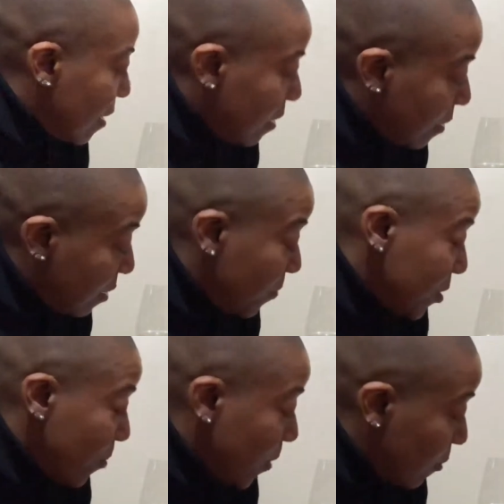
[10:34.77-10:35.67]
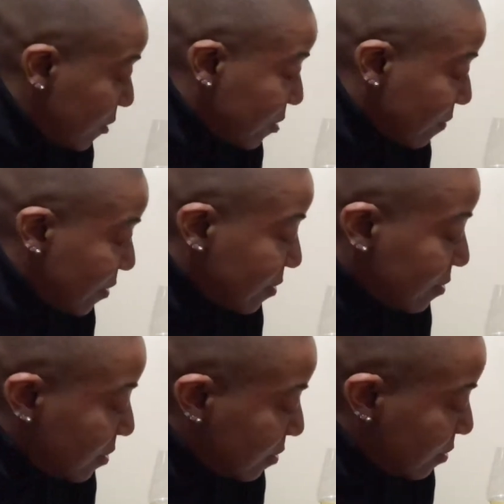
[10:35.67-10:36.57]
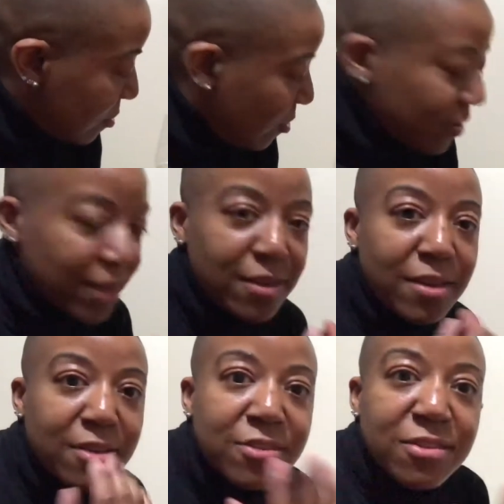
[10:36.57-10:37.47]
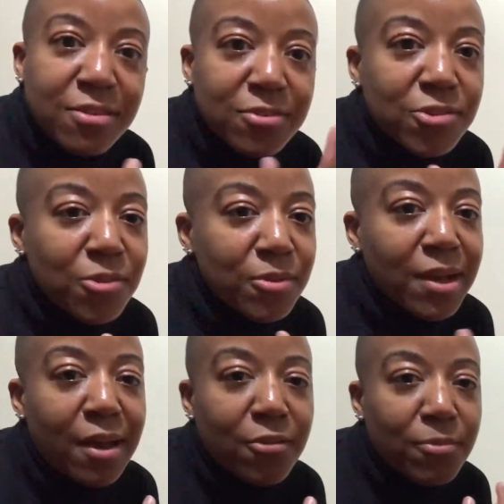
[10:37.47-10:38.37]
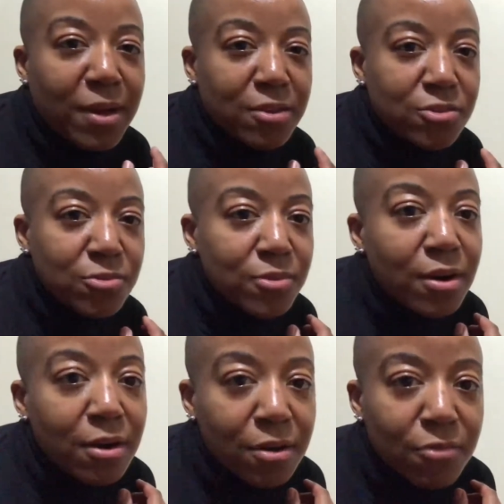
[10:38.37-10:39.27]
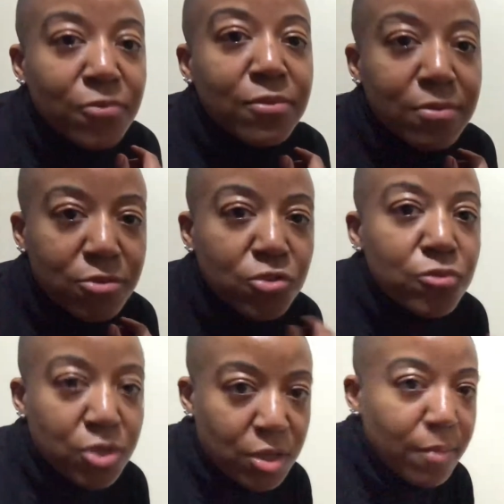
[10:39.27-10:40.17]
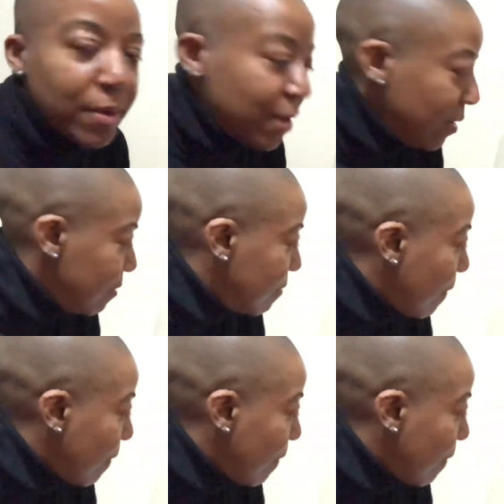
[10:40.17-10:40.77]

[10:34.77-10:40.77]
And then the bonus of this is all that yeast. So it kind of reminds you of true champagne.